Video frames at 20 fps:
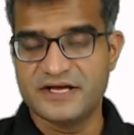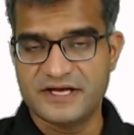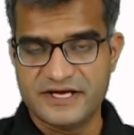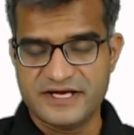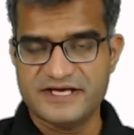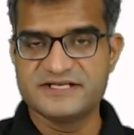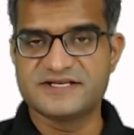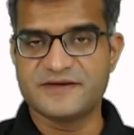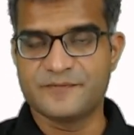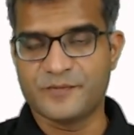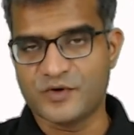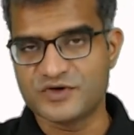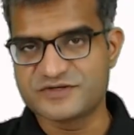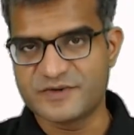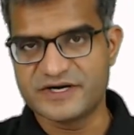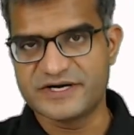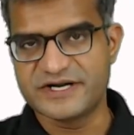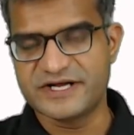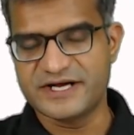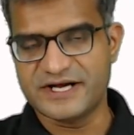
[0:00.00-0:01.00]
Is a
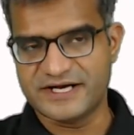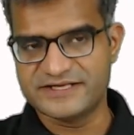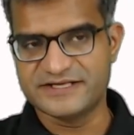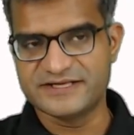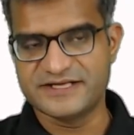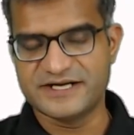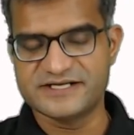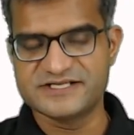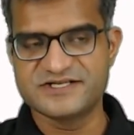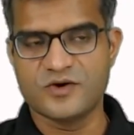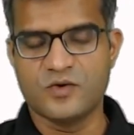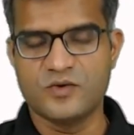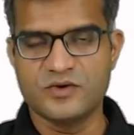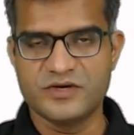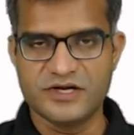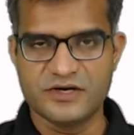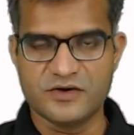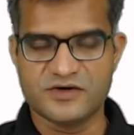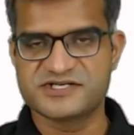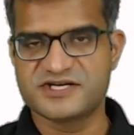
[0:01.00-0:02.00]
possibility. I think that is the
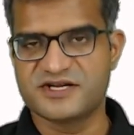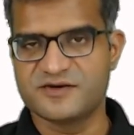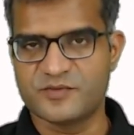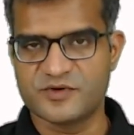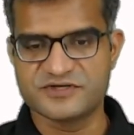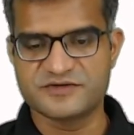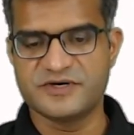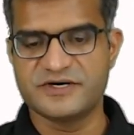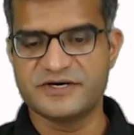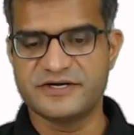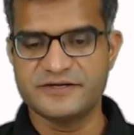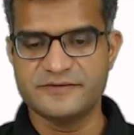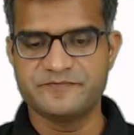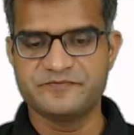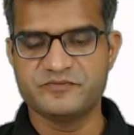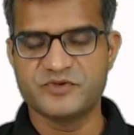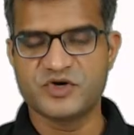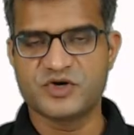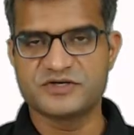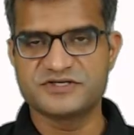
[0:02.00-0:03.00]
only logical possibility,
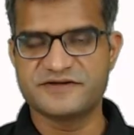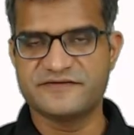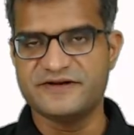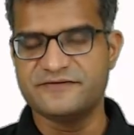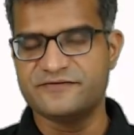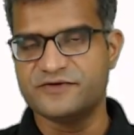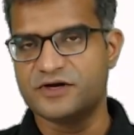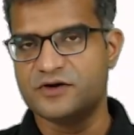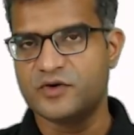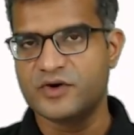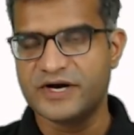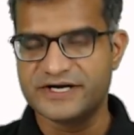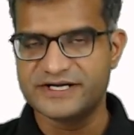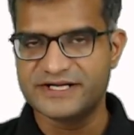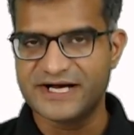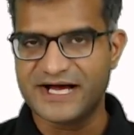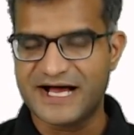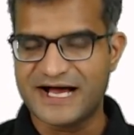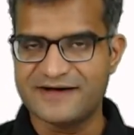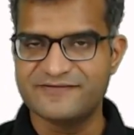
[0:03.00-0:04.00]
because even if you're looking at
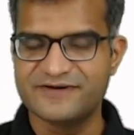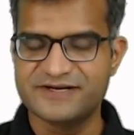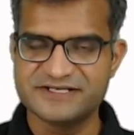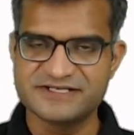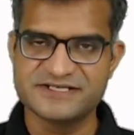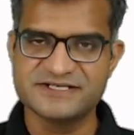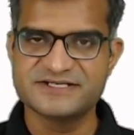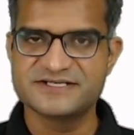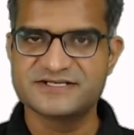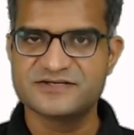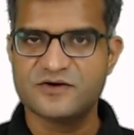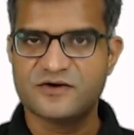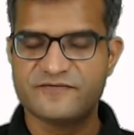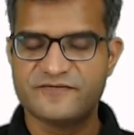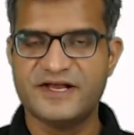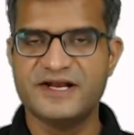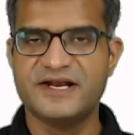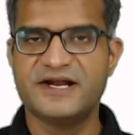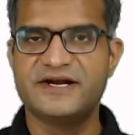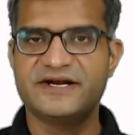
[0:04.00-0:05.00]
the averages of
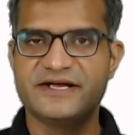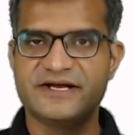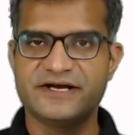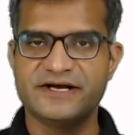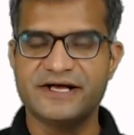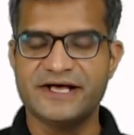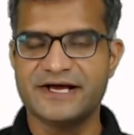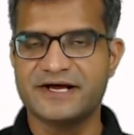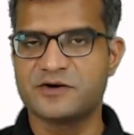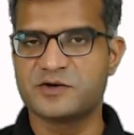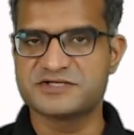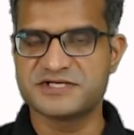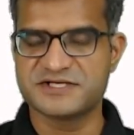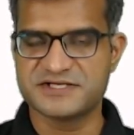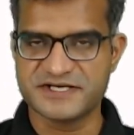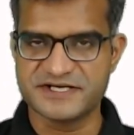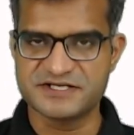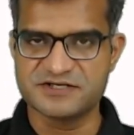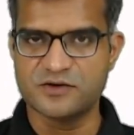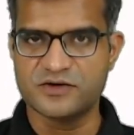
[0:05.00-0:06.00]
LRDI across the
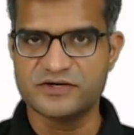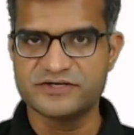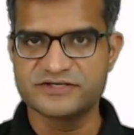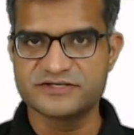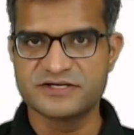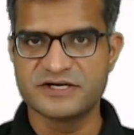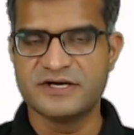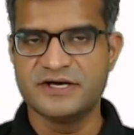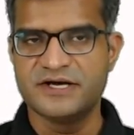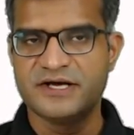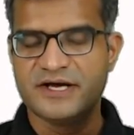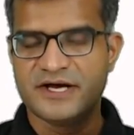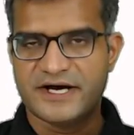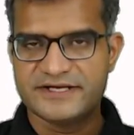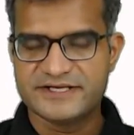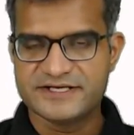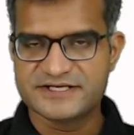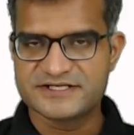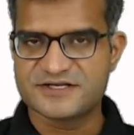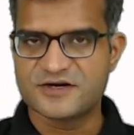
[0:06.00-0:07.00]
3 slots, I
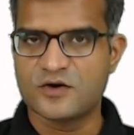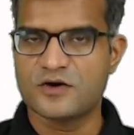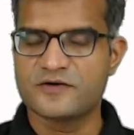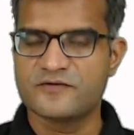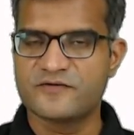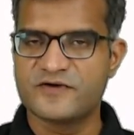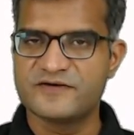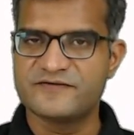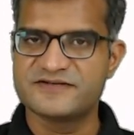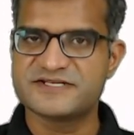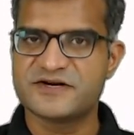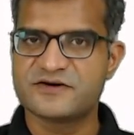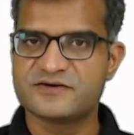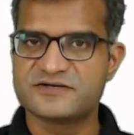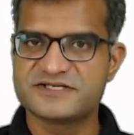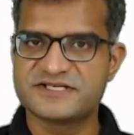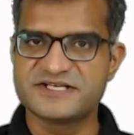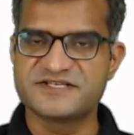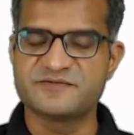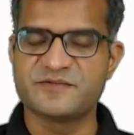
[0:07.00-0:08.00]
think slot 1 was around
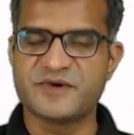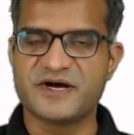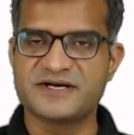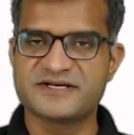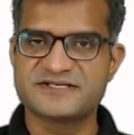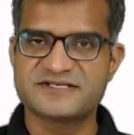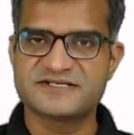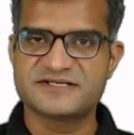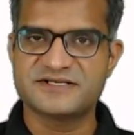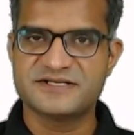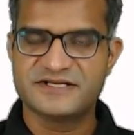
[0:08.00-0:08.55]
6 marks.